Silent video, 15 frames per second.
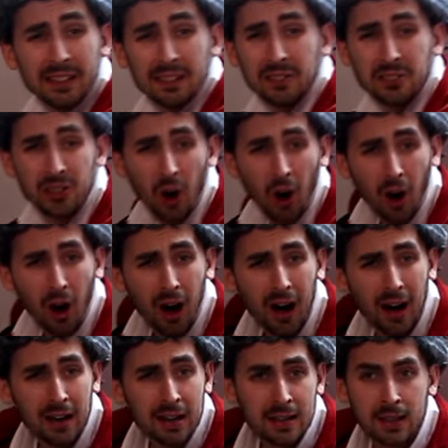a
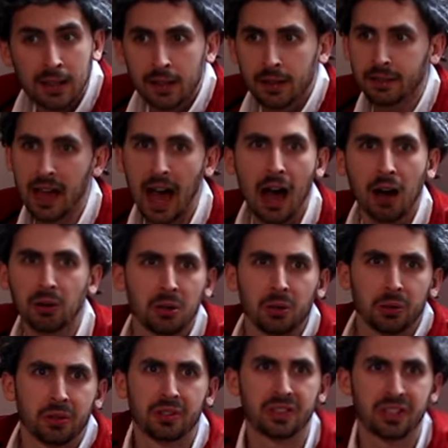door. Now
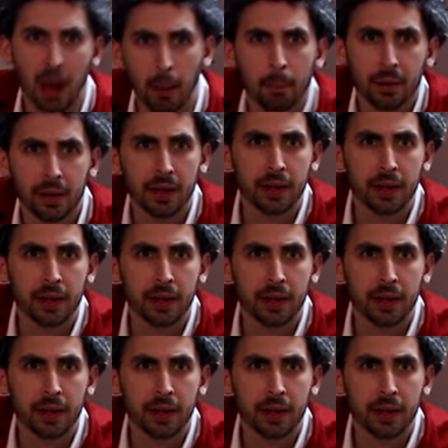who's John?